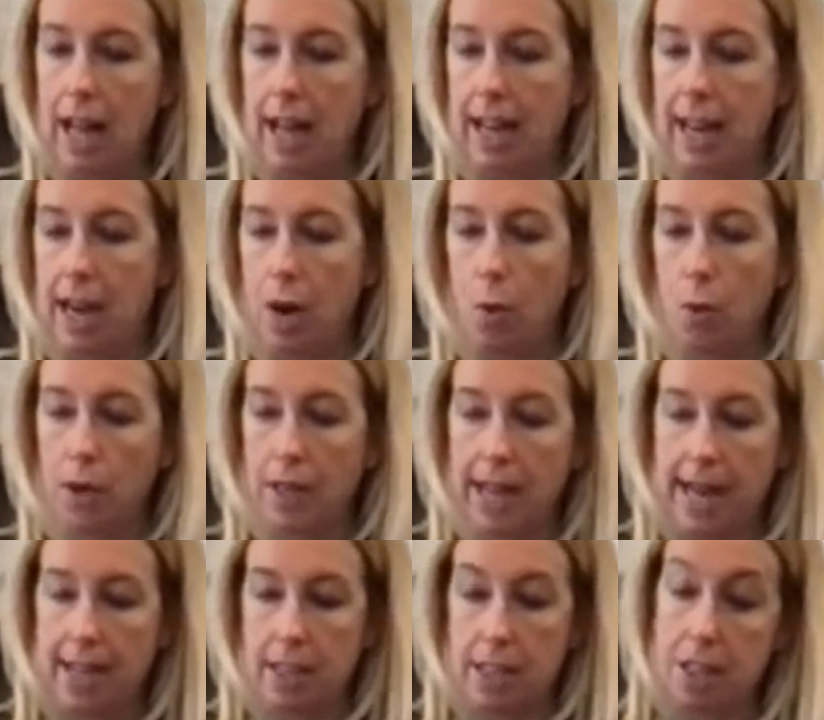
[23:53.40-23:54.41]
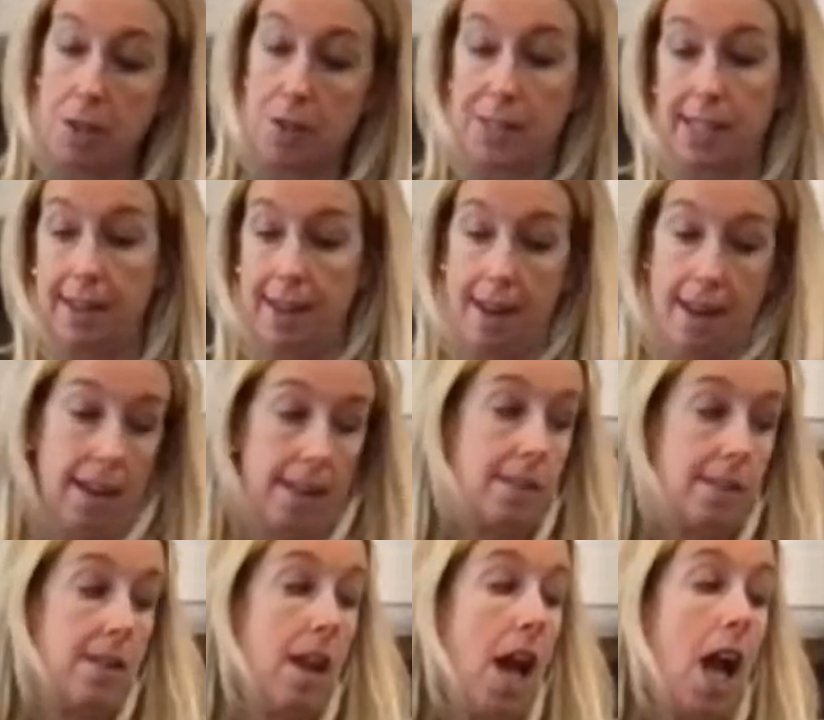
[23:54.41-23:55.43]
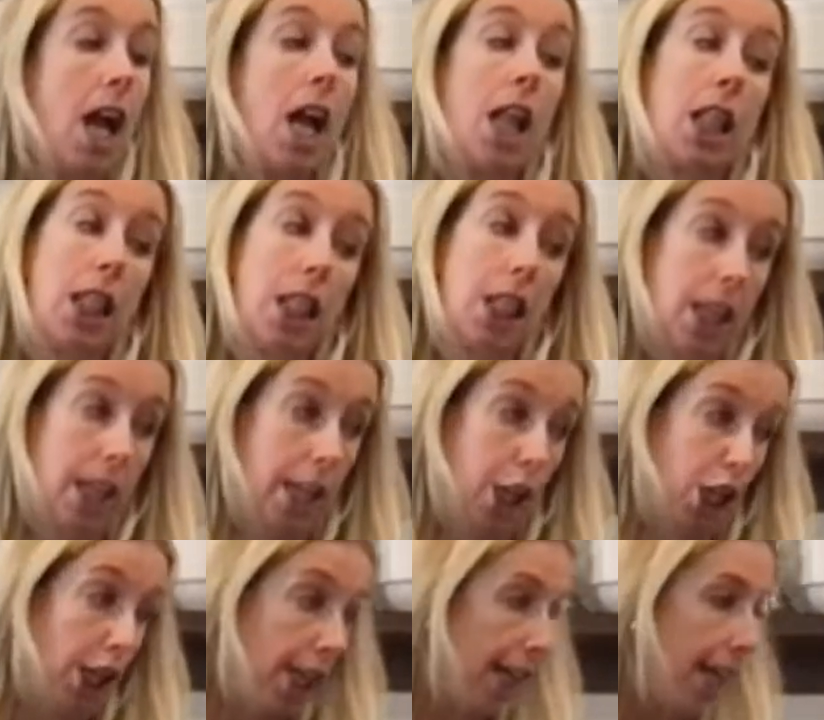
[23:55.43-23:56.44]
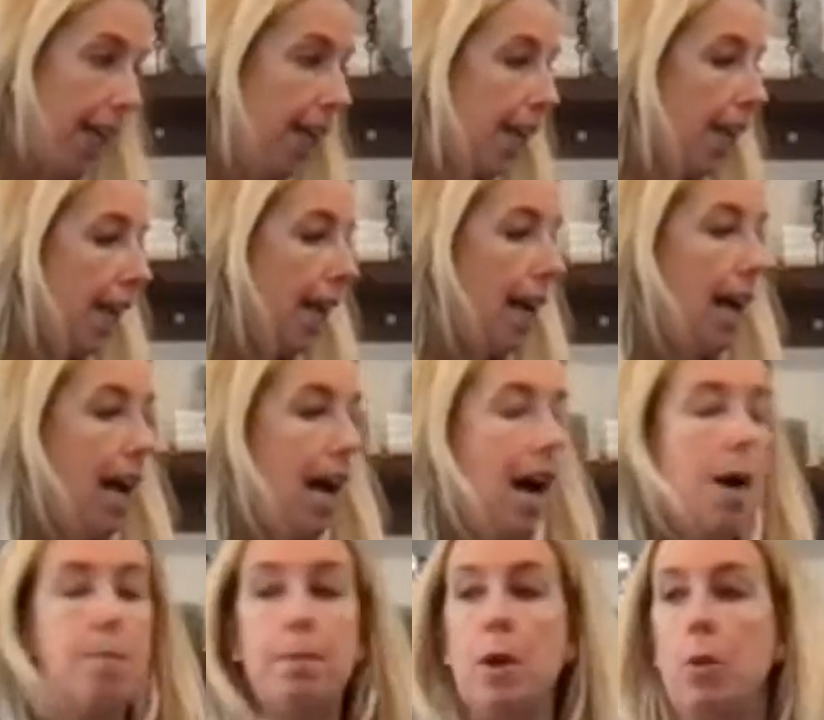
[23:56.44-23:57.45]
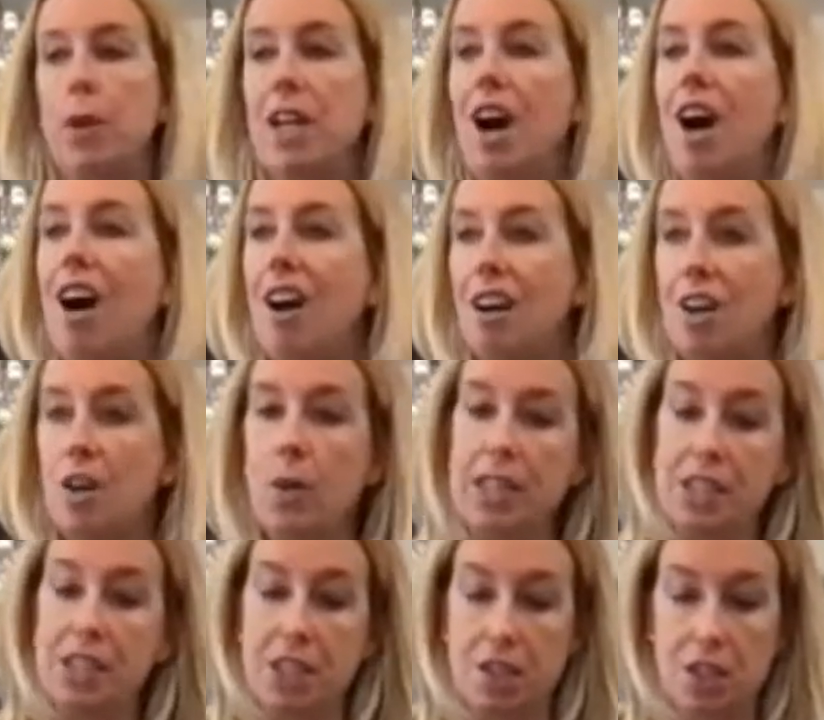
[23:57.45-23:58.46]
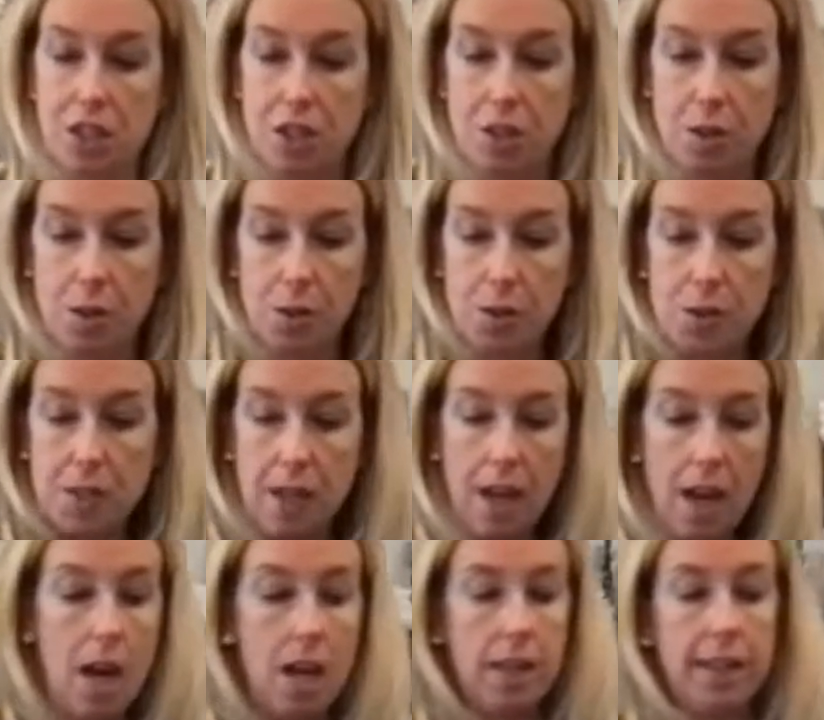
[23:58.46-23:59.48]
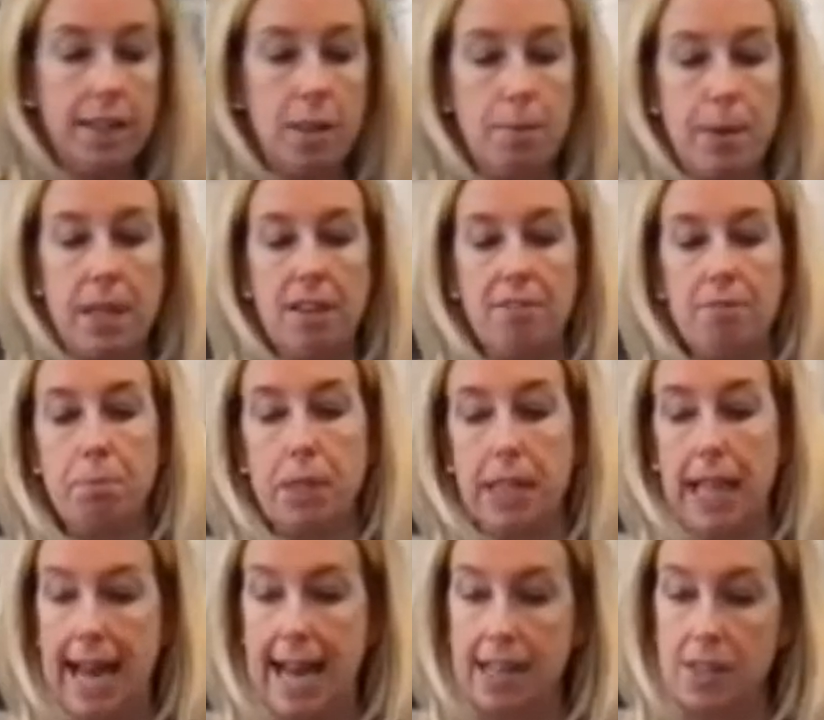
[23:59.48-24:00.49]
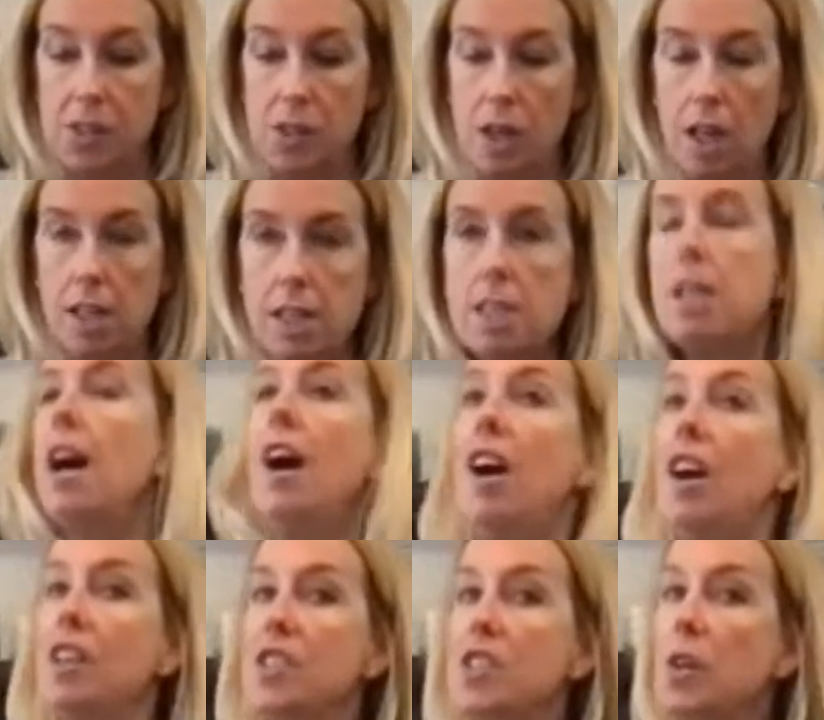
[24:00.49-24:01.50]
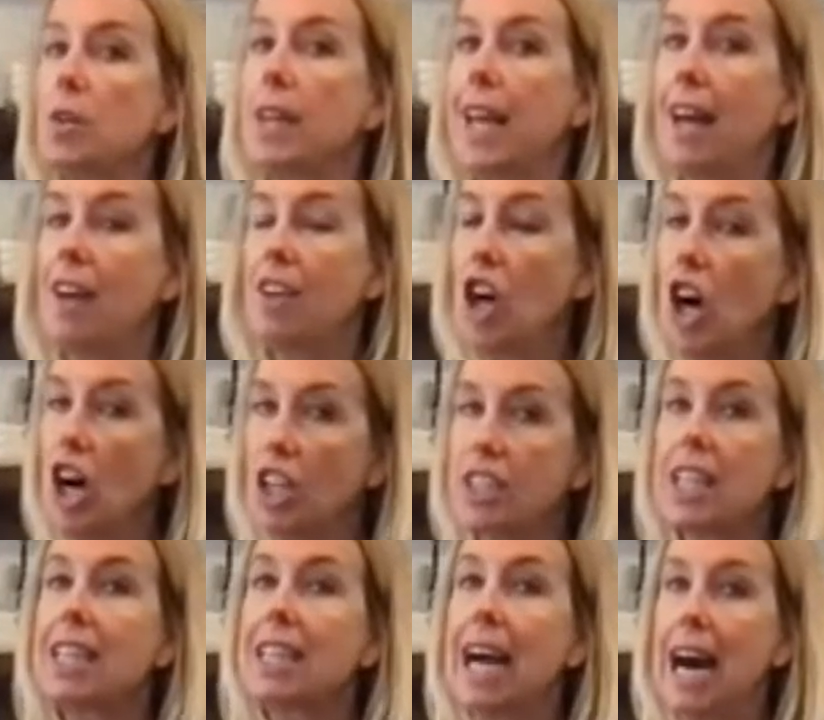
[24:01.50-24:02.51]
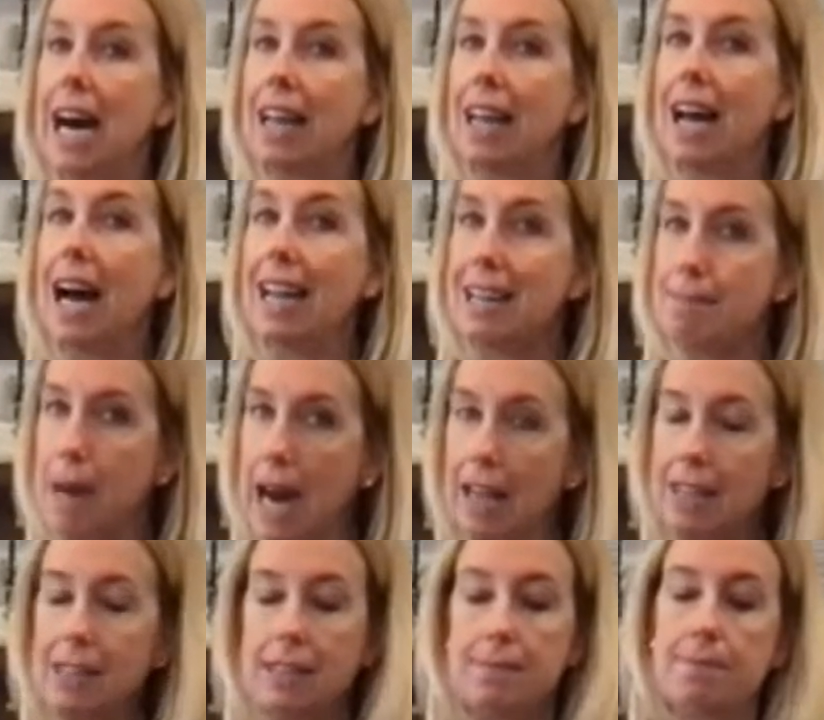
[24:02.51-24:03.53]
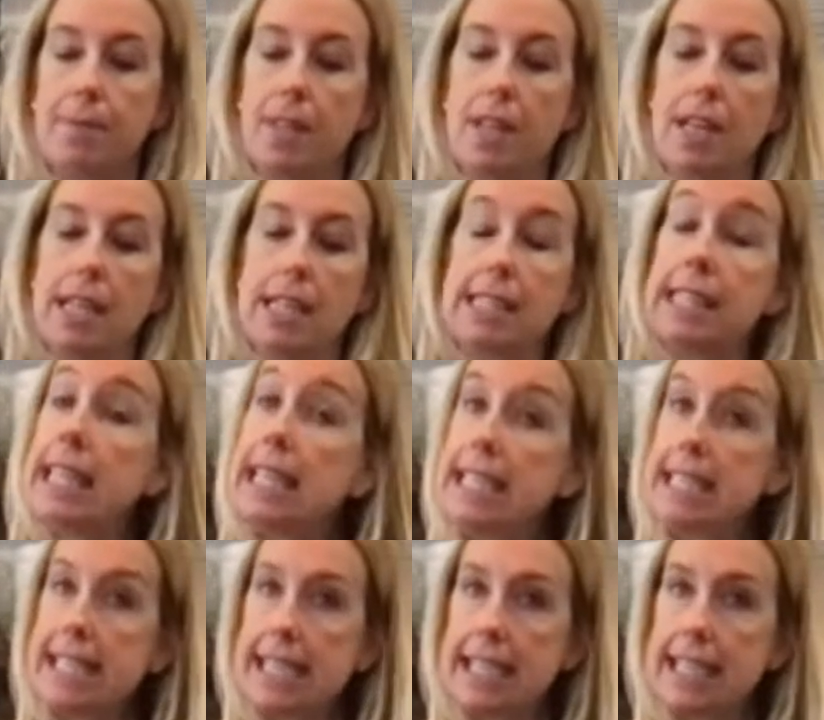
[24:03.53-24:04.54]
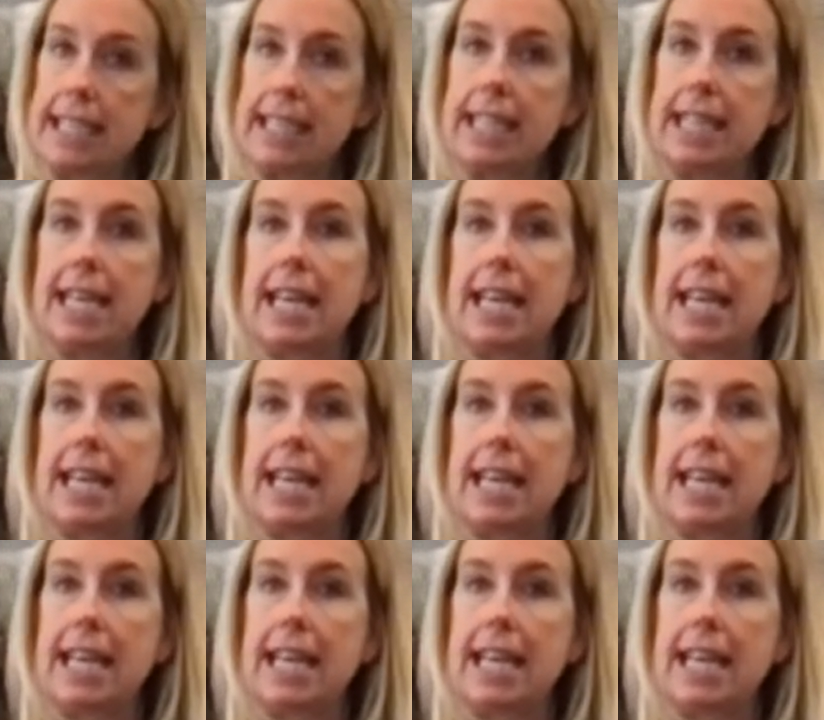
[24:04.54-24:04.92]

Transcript: Now, we're not using eggs, clearly, but we are going to use a little bit of black salt, also called kala namak. It's Indian.